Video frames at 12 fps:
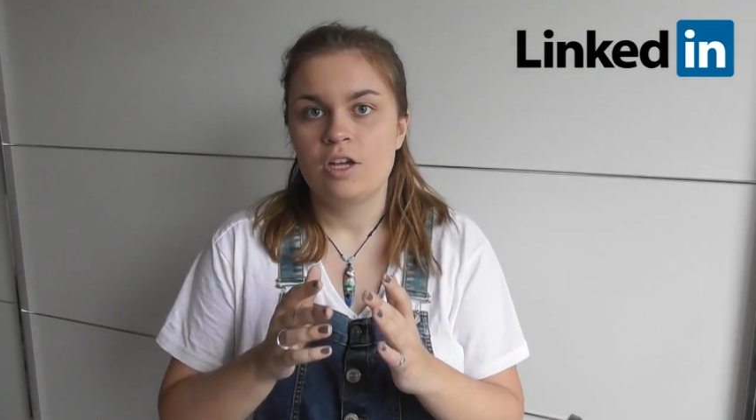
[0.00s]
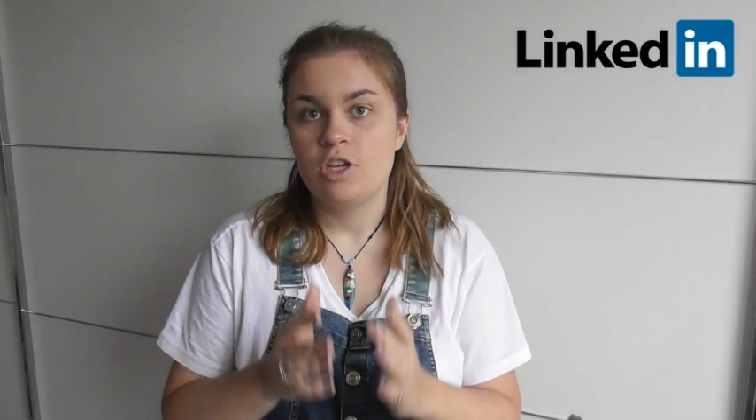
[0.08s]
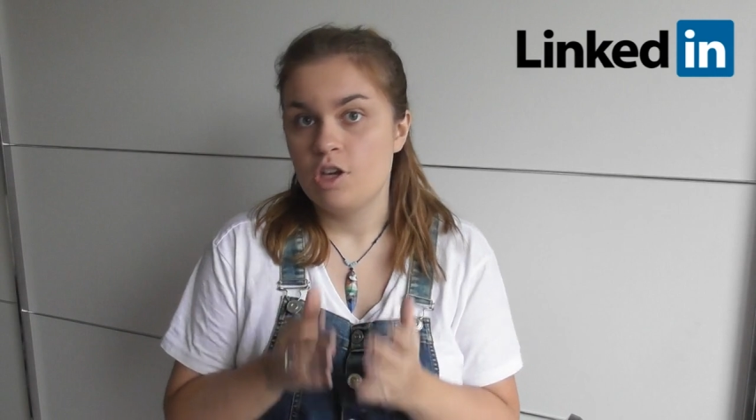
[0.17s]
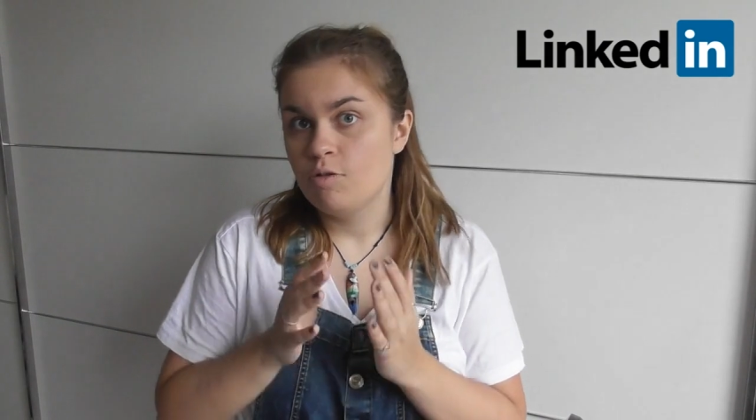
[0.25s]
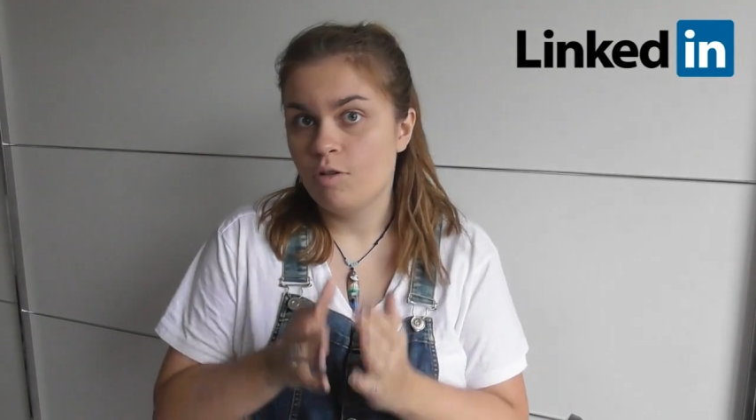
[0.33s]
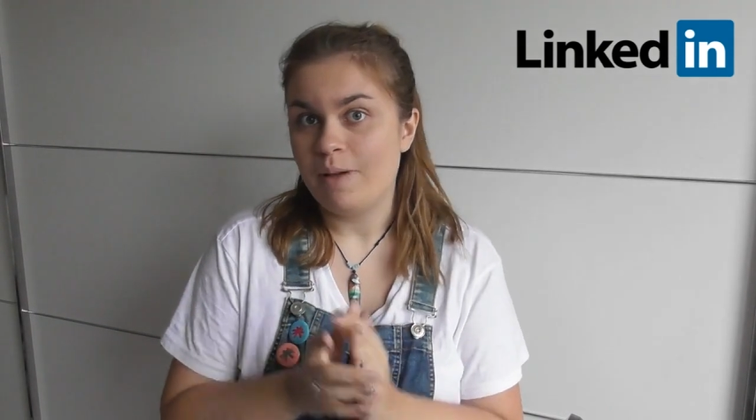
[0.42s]

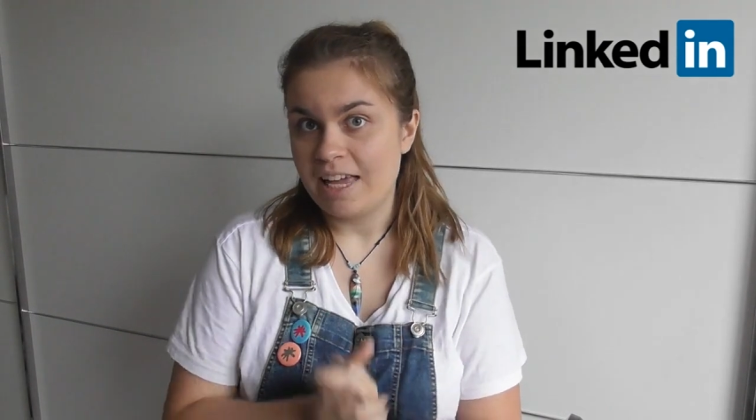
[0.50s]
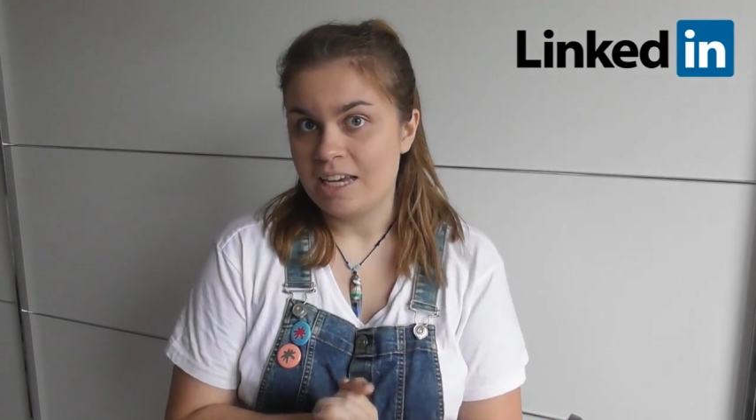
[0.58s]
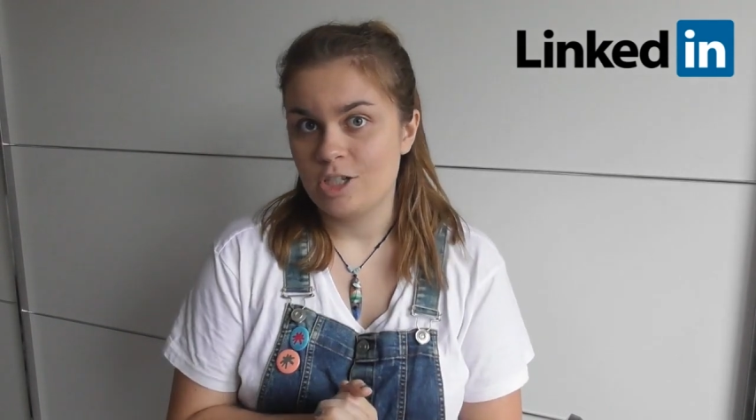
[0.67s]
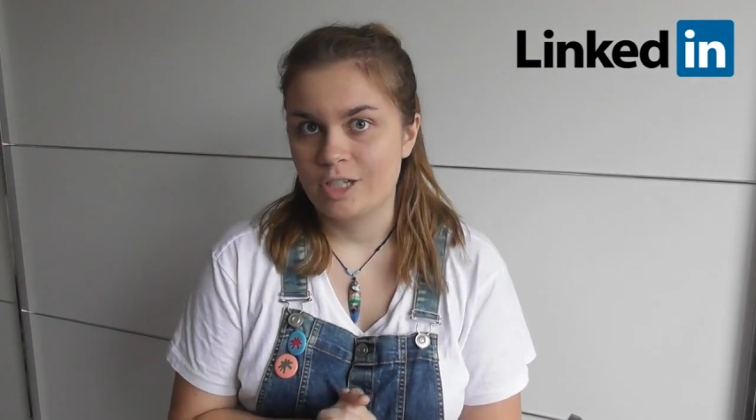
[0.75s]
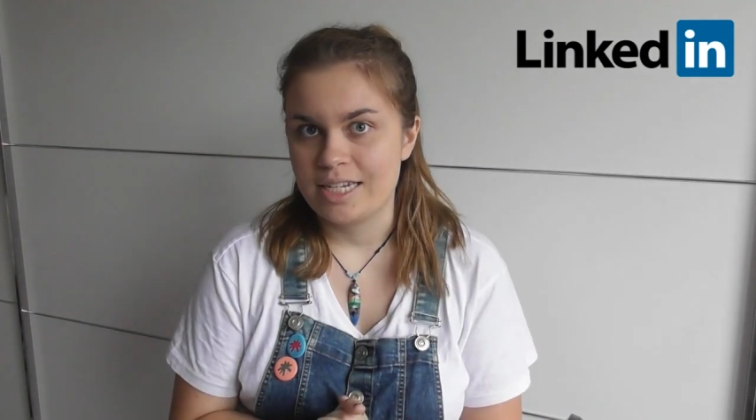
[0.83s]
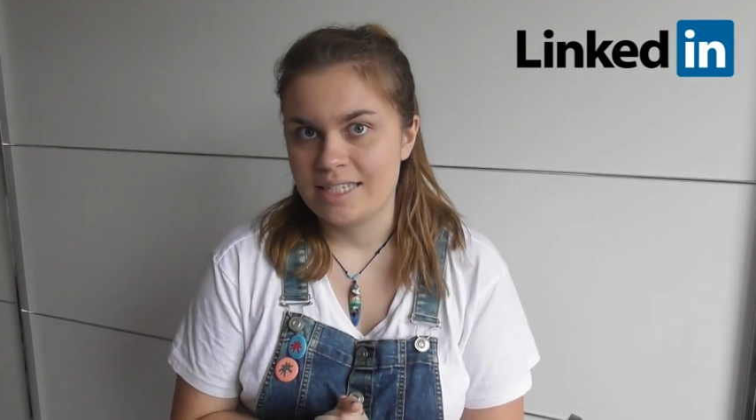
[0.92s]
you will be
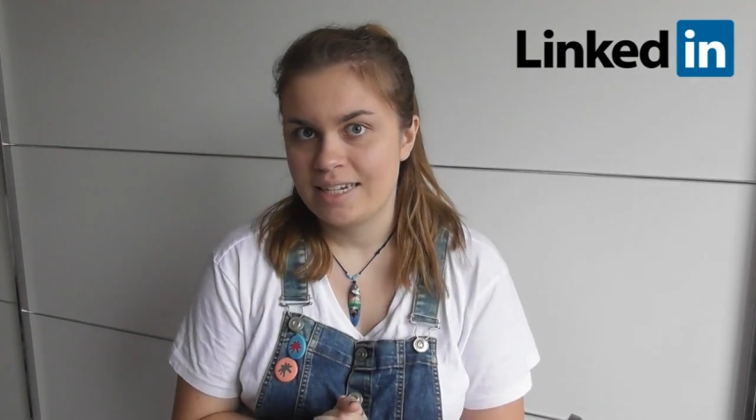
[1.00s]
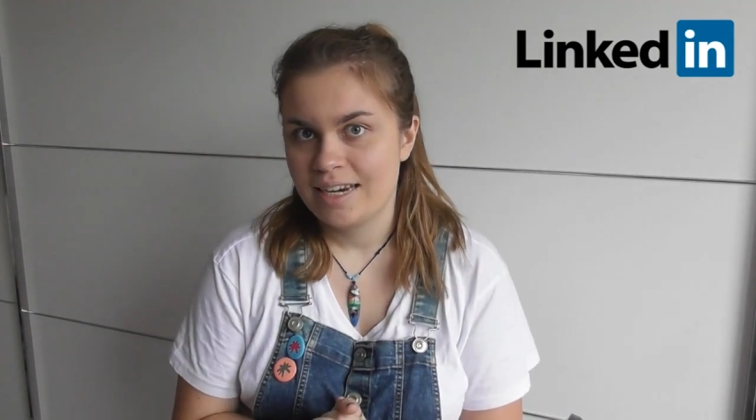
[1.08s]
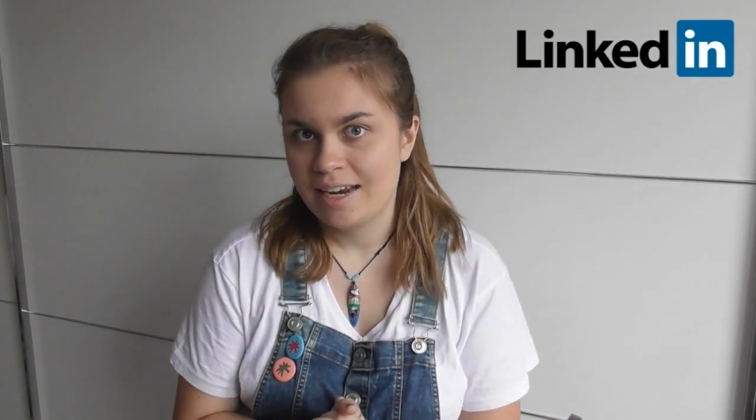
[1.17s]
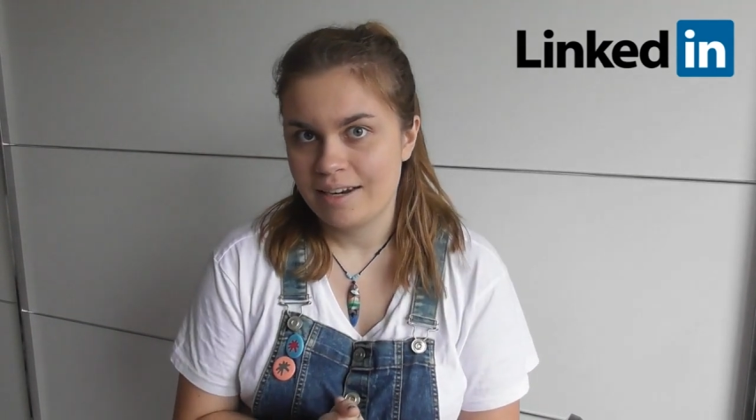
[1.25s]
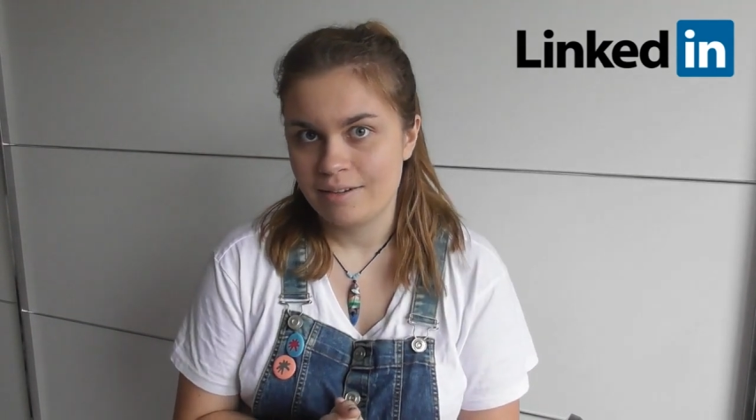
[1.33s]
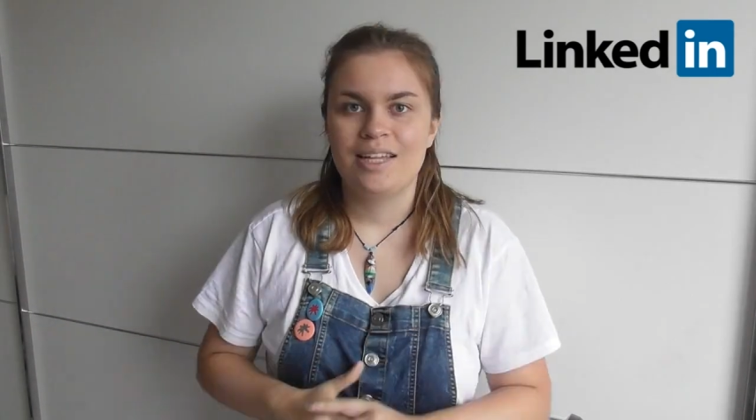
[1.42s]
interested
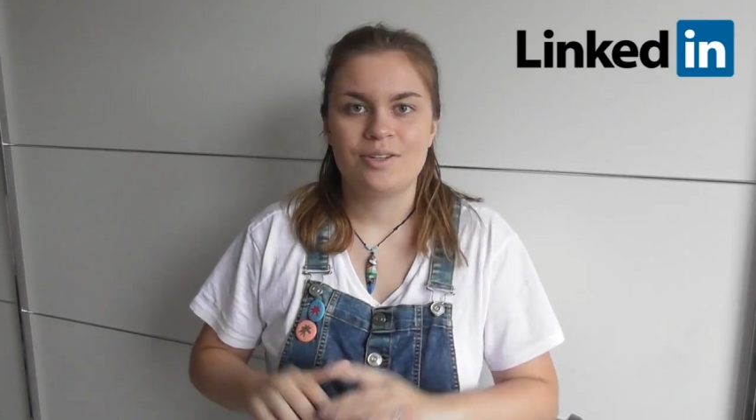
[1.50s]
in.